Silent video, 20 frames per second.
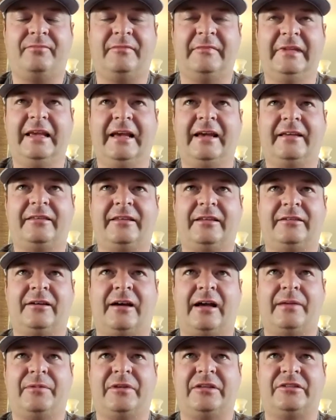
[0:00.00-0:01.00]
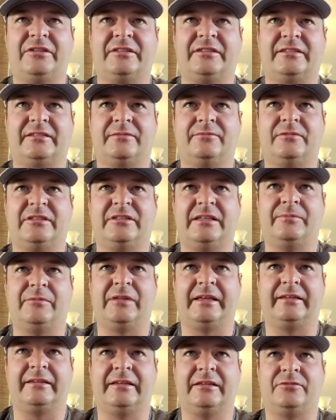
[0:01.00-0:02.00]
yeah, at the time, it just seemed
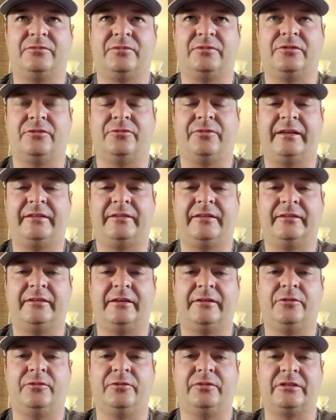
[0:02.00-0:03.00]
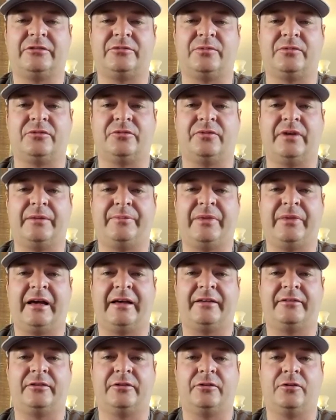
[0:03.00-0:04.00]
like this was the right thing to do and this was the right
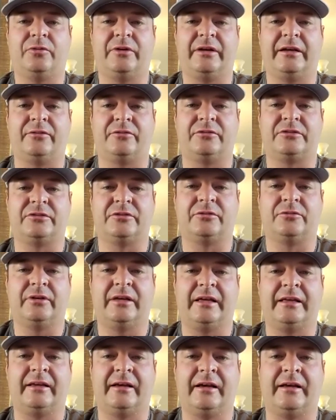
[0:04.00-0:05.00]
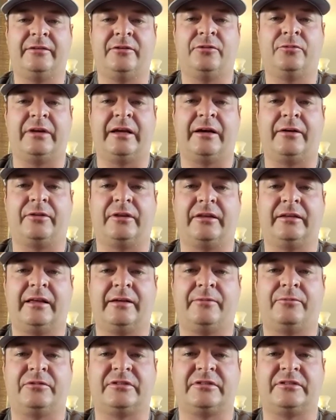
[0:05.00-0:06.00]
path to go down. So I know now that
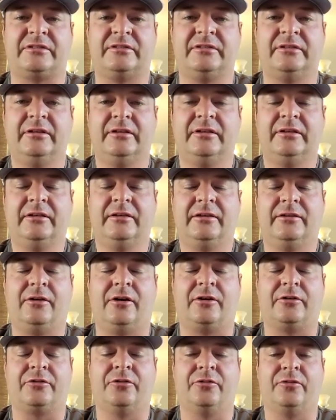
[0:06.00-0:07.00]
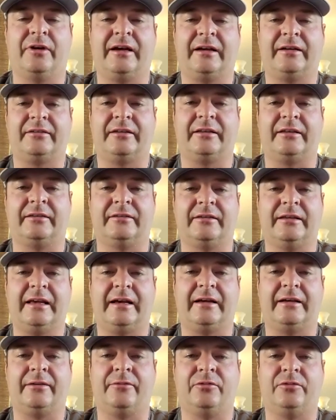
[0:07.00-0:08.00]
that was not correct. And
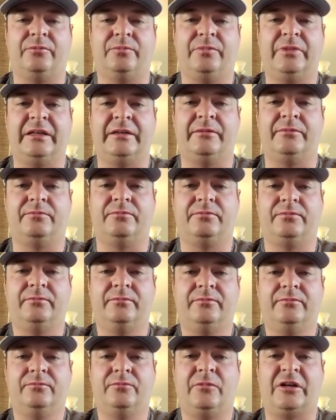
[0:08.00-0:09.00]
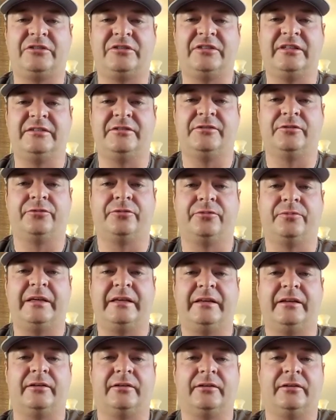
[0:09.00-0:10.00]
yeah, it would be much easier for
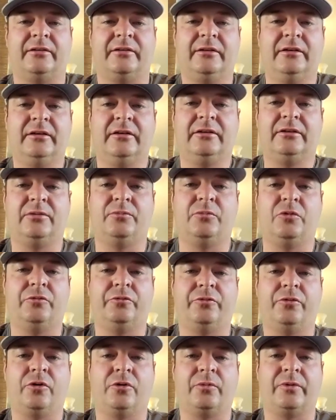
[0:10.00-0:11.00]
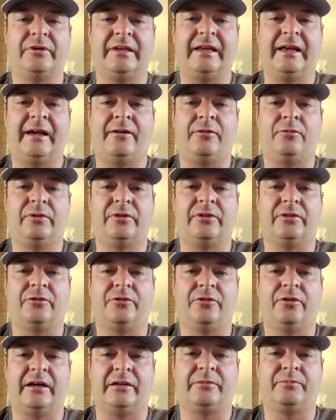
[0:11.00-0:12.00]
me to move forward now with a
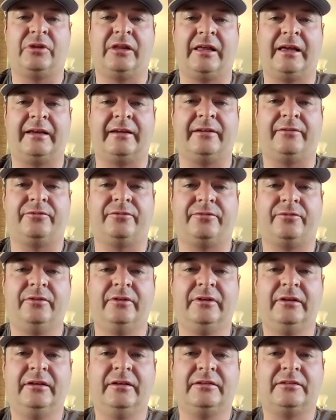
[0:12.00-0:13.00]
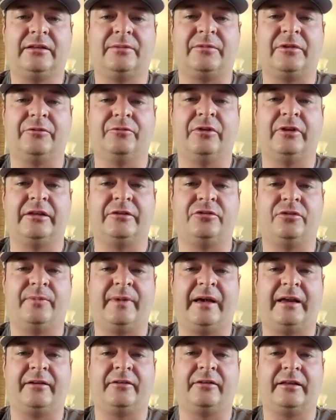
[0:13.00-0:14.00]
correct plan if something really
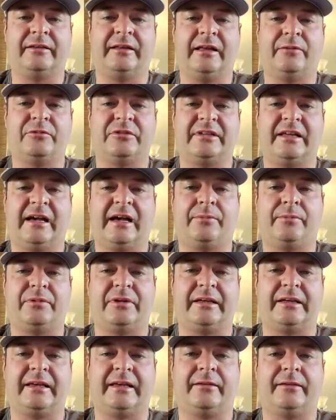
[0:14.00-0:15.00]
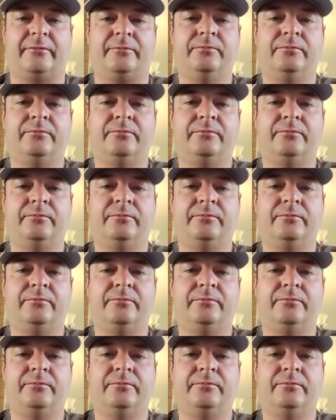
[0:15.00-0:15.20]
traumatic like that was to happen again.